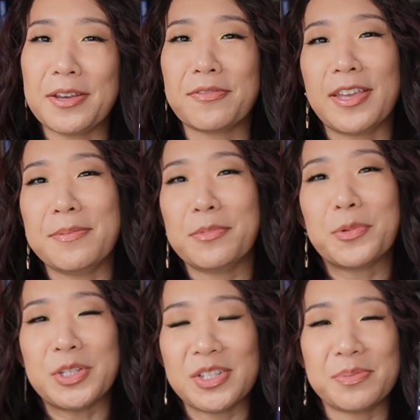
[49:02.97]
of him,
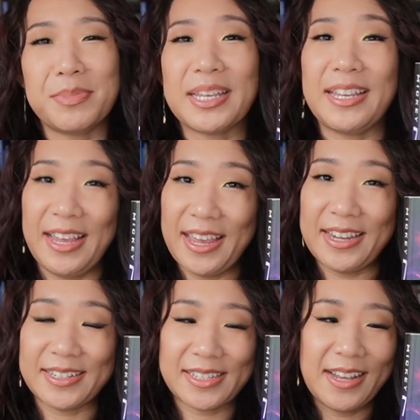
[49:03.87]
which is Mickey
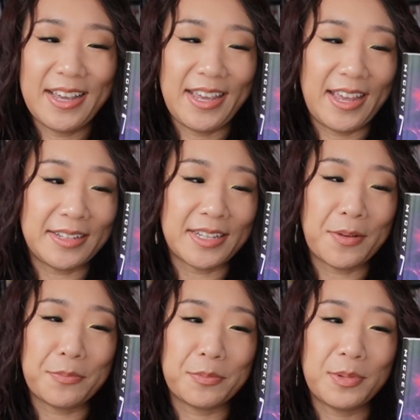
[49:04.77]
8. And
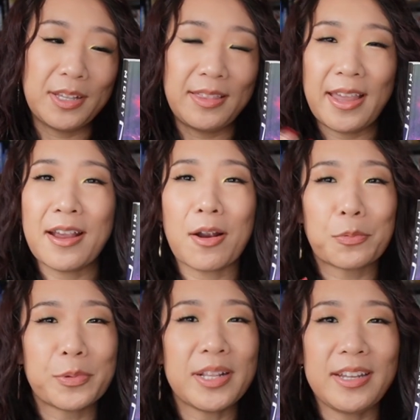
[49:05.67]
they are
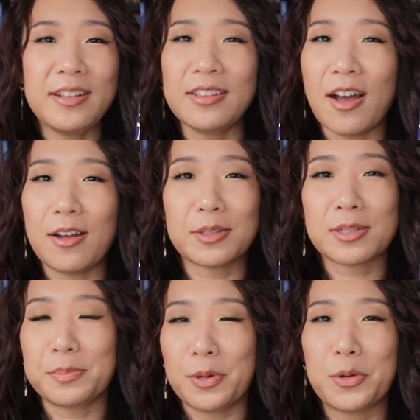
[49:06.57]
really not
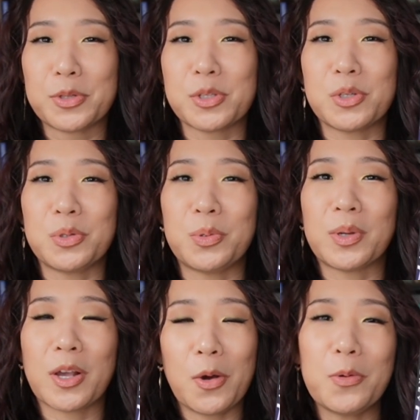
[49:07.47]
supposed to
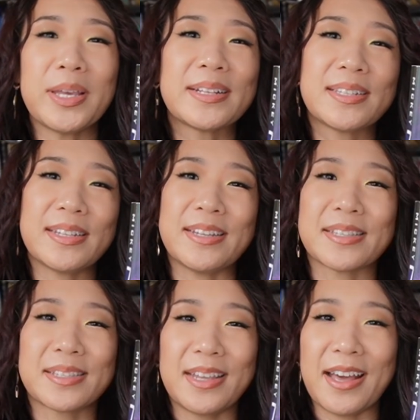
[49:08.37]

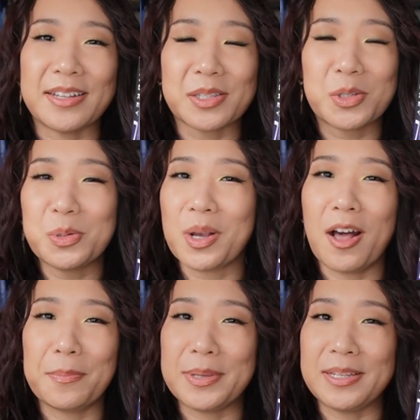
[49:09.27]
coexist as two
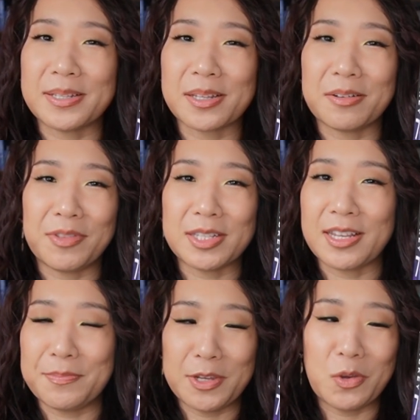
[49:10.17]
copies of the
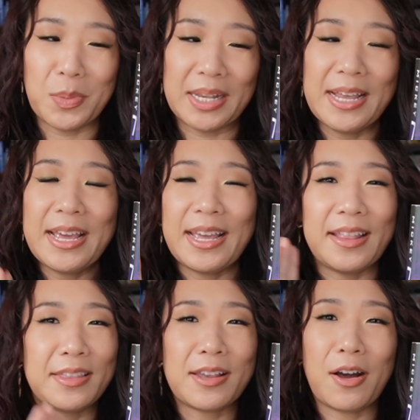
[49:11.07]
same human.
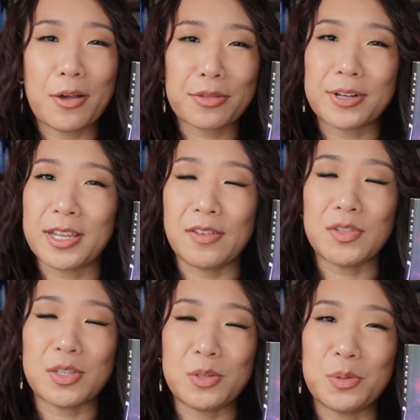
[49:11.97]
And the author
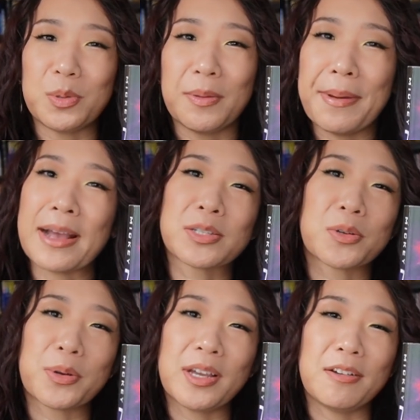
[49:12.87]
gives you the
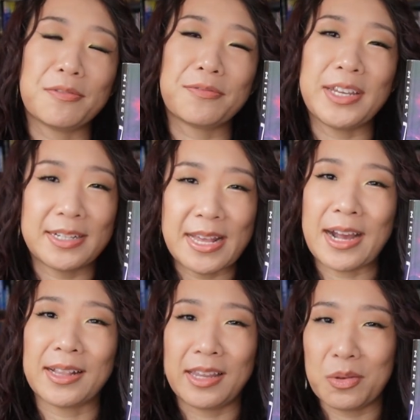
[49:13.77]
backstory of
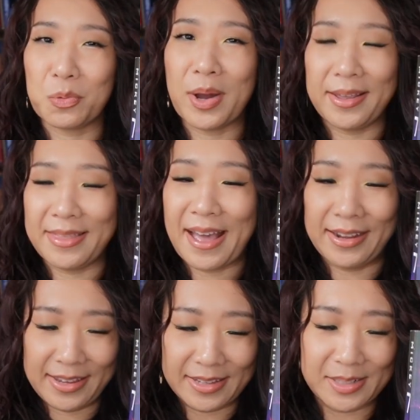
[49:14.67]
exactly why that
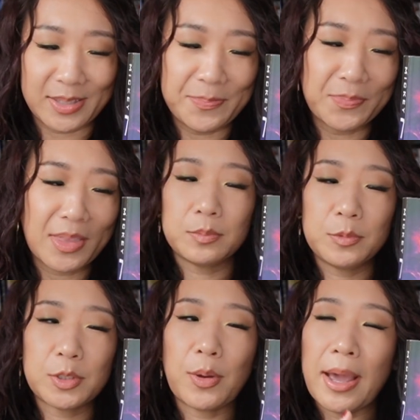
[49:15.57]
is.
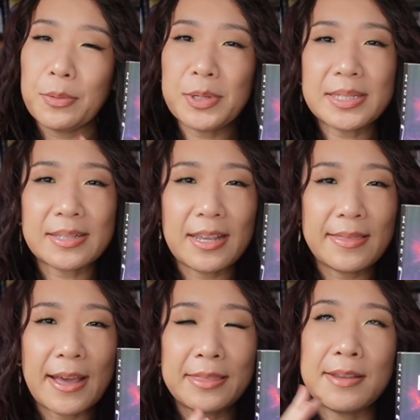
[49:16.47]
So I would say
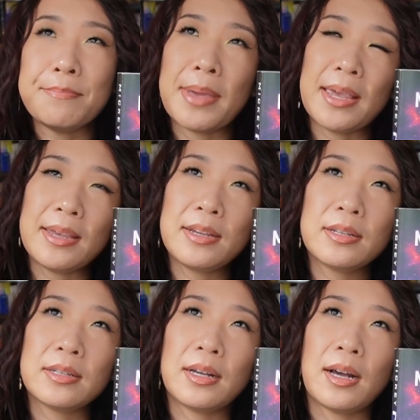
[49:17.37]
that the main